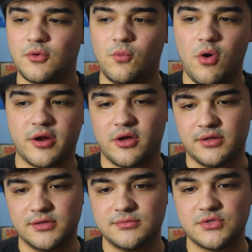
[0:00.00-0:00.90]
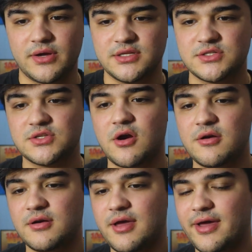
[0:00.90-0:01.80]
working on them, so I can
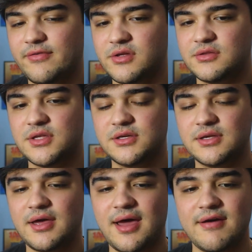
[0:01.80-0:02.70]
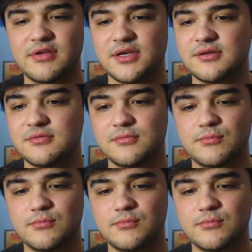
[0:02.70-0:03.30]
start having thing having it